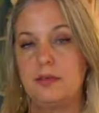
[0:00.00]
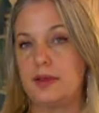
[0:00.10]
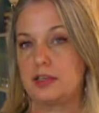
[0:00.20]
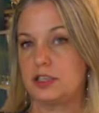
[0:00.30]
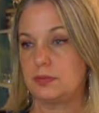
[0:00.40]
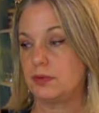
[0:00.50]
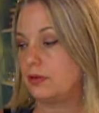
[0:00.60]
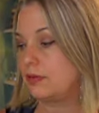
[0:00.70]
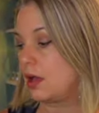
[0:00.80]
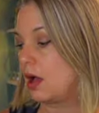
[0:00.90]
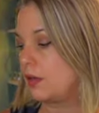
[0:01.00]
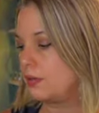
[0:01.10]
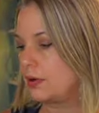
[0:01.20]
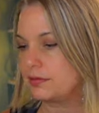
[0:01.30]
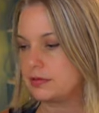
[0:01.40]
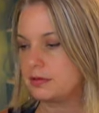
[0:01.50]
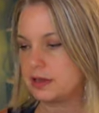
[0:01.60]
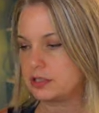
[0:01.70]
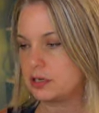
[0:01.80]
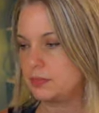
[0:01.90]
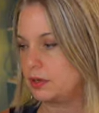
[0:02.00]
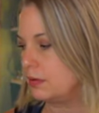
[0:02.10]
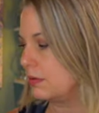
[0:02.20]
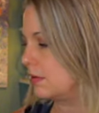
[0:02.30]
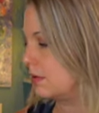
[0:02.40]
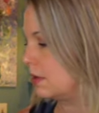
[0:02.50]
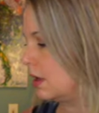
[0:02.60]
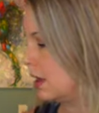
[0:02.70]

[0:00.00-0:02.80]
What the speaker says: the vegetables, all the roasted vegetables,